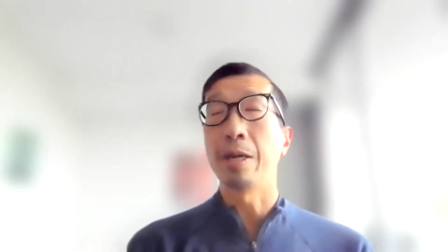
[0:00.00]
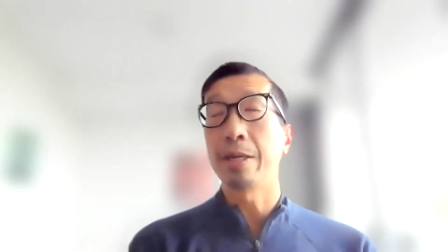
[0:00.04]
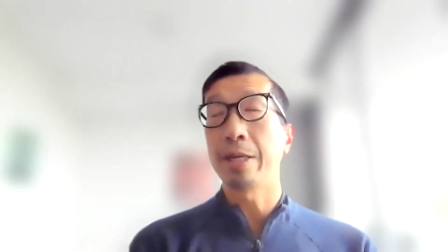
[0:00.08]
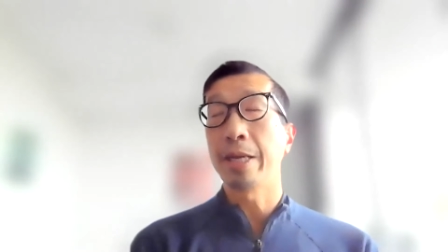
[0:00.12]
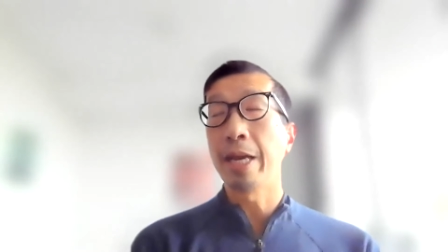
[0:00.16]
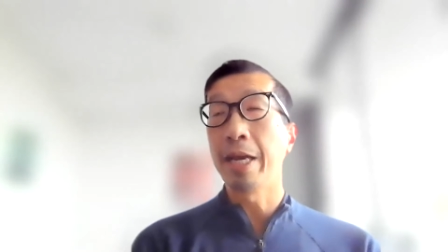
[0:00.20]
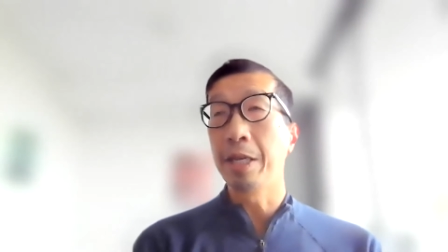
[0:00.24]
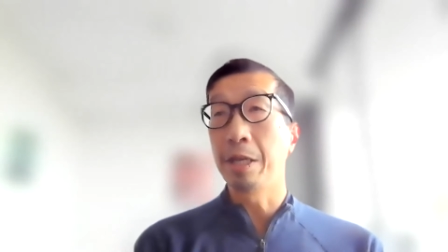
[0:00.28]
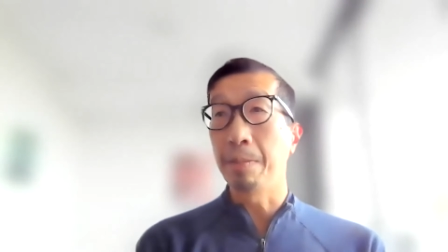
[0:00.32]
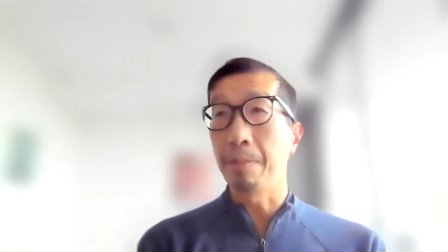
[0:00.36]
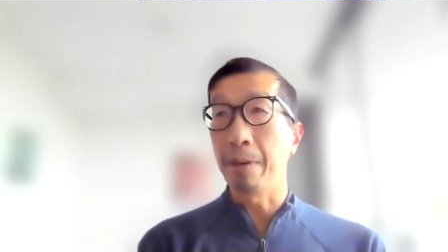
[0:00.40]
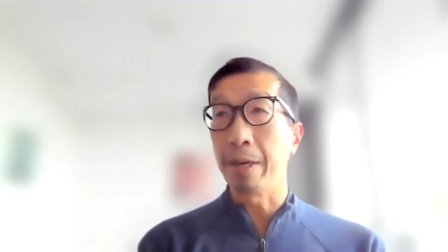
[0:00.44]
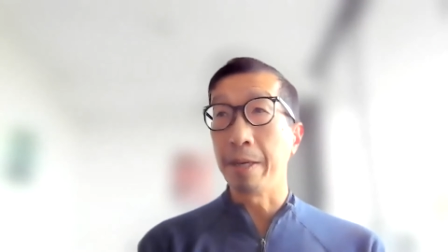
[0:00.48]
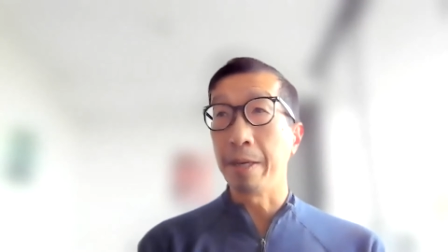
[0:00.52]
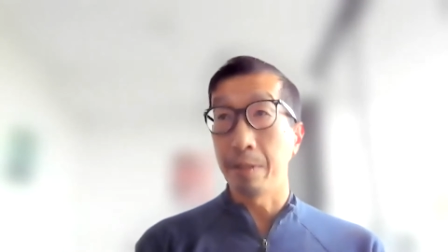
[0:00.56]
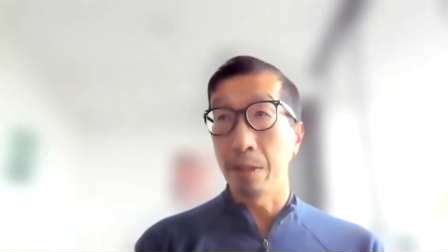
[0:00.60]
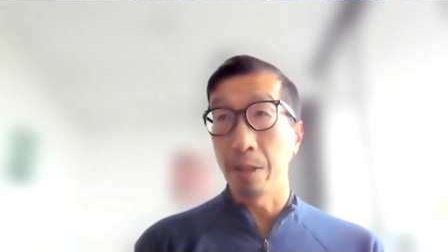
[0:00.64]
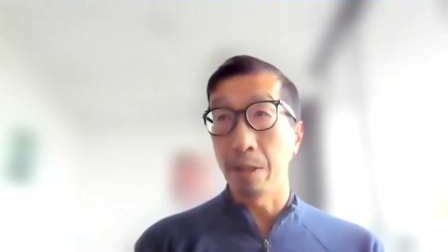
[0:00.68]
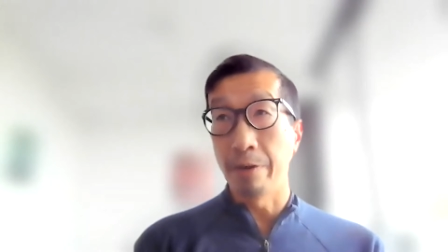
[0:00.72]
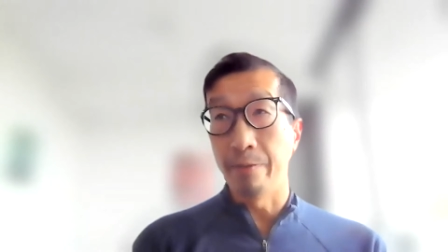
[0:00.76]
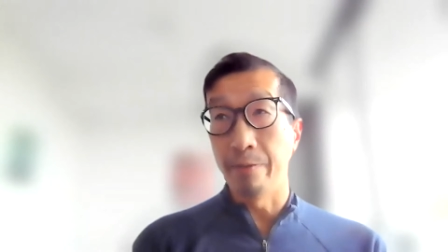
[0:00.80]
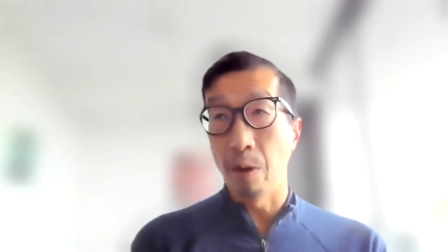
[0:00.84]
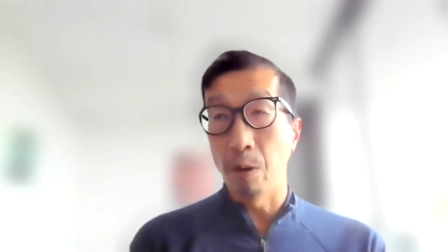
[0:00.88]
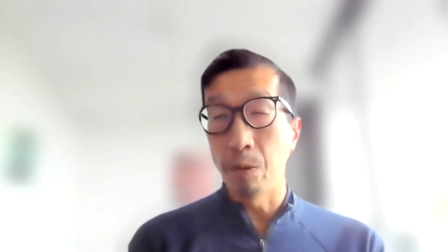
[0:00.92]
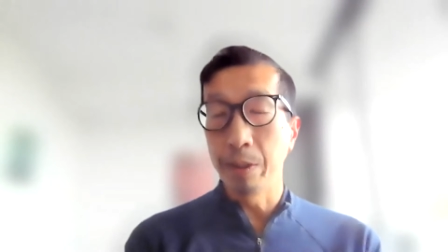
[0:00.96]
Tend to be
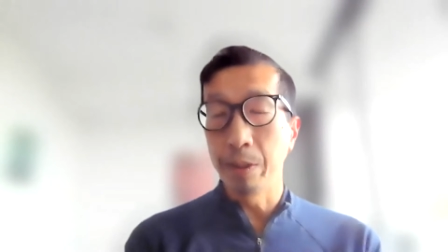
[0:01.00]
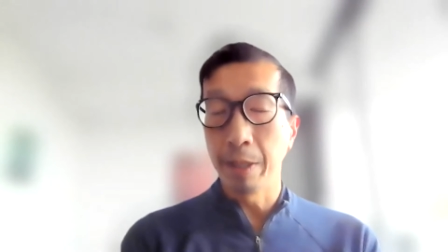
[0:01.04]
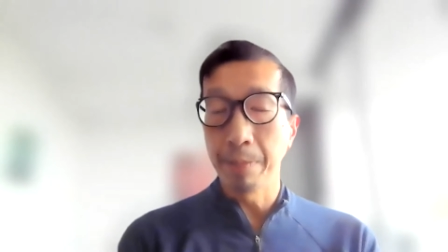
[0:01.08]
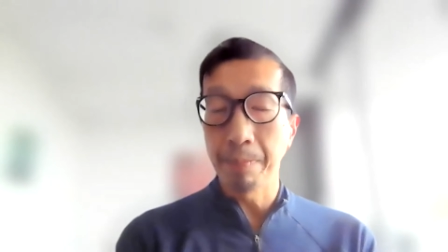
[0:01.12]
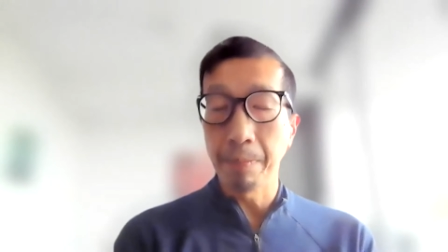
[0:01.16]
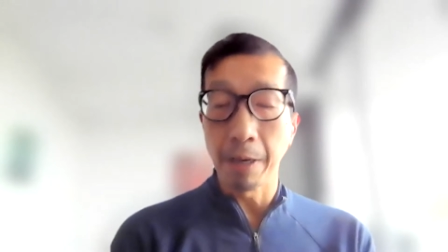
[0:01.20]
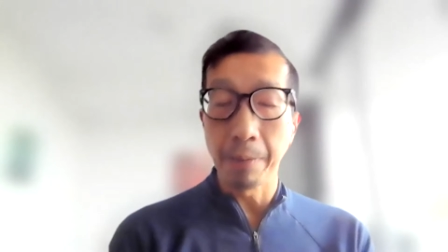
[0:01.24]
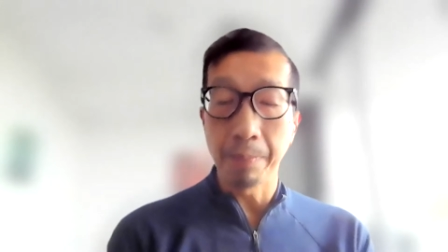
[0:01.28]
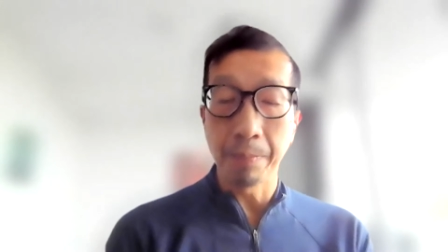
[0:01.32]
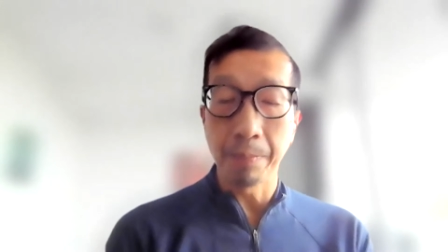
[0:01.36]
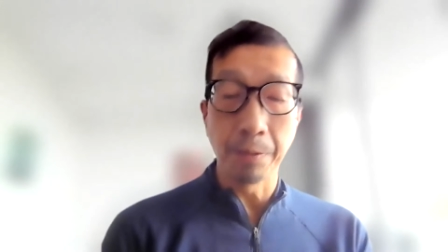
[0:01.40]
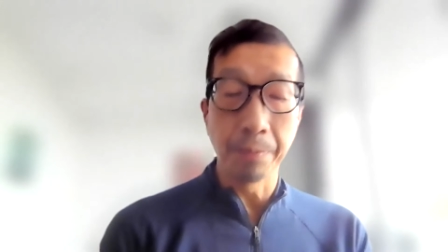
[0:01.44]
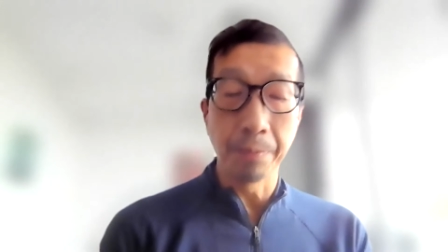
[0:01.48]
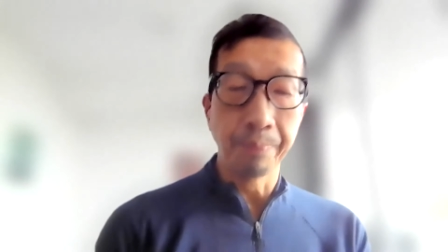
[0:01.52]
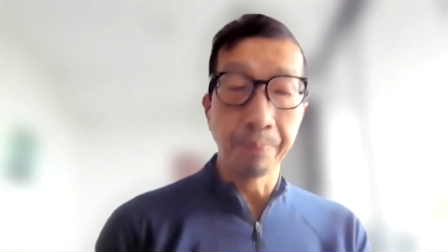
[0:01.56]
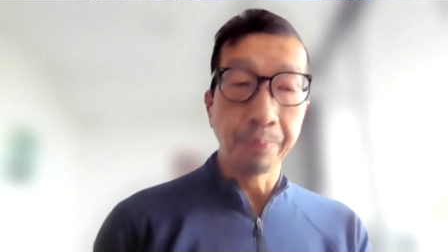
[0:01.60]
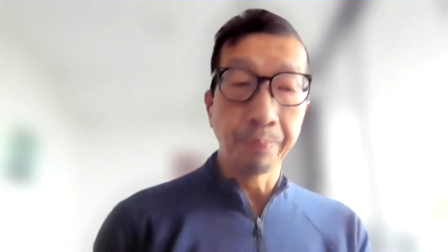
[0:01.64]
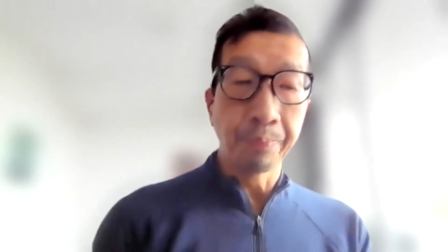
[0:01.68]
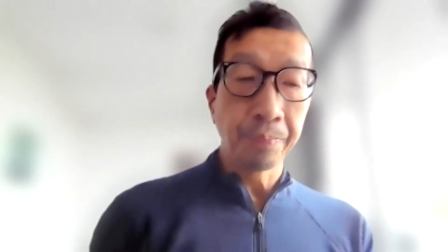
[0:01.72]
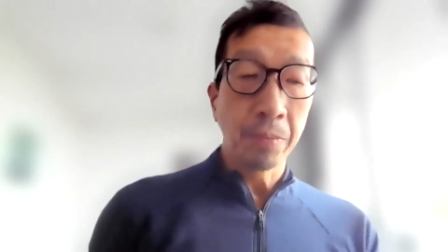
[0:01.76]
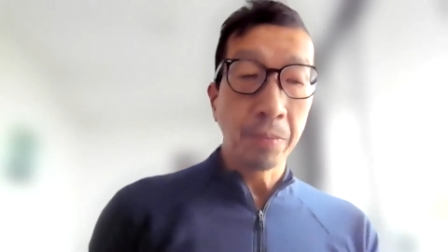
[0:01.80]
sort of older people,